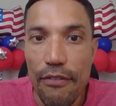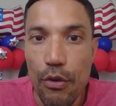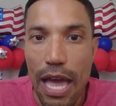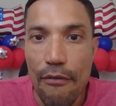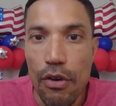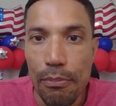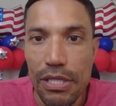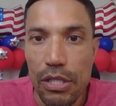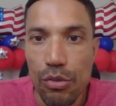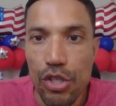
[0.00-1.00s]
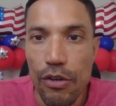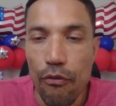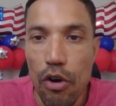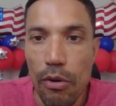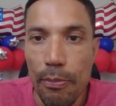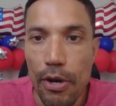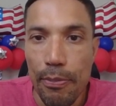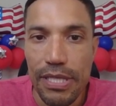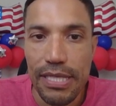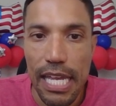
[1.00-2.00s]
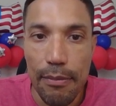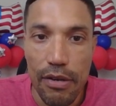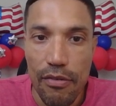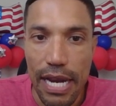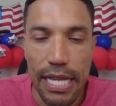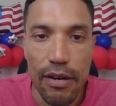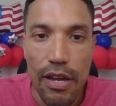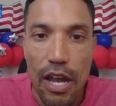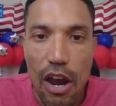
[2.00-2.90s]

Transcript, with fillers: If you have one, please include your formal purpose statement right here.